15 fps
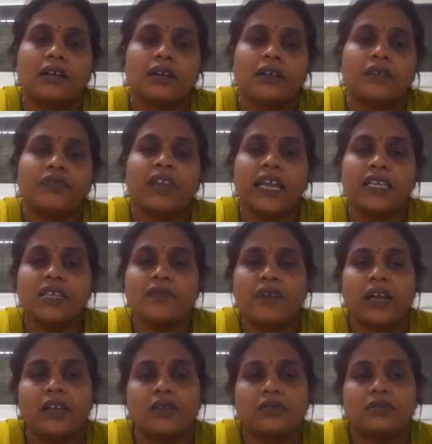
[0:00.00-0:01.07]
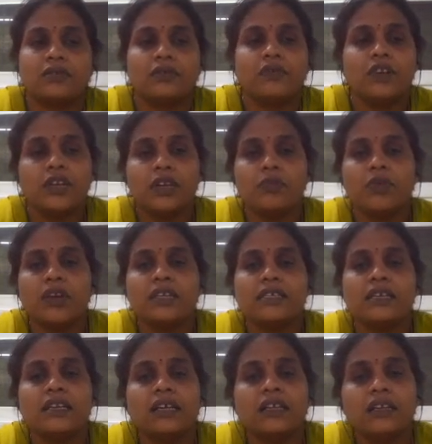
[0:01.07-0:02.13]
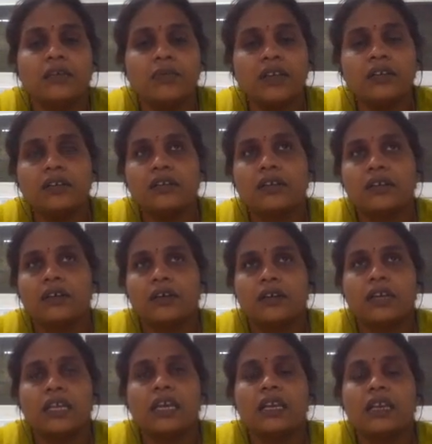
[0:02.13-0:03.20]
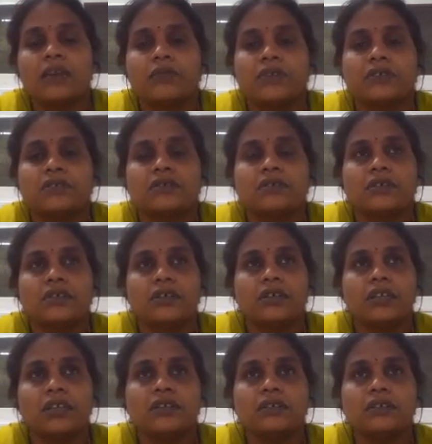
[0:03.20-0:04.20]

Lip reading: fraction values. Floating points are nothing but real numbers. Here,